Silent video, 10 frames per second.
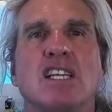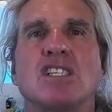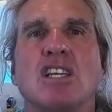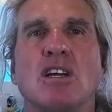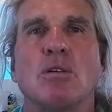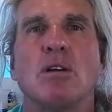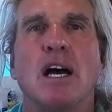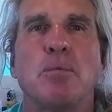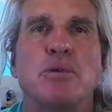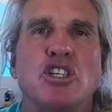So
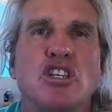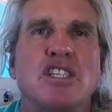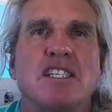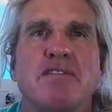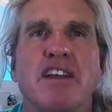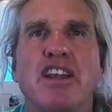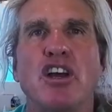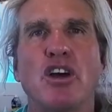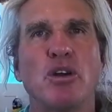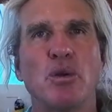I produced this
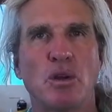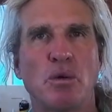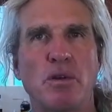video